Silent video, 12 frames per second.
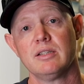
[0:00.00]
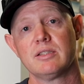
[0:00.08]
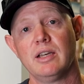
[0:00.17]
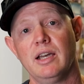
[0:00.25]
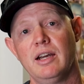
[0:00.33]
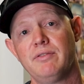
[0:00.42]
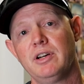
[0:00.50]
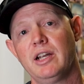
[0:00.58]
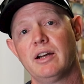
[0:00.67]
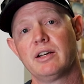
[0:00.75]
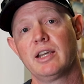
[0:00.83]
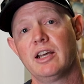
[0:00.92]
So every
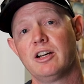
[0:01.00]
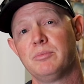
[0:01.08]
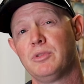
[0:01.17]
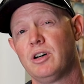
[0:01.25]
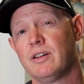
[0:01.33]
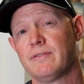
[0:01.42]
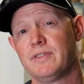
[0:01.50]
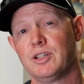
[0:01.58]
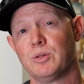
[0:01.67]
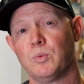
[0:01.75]
now and again I might feel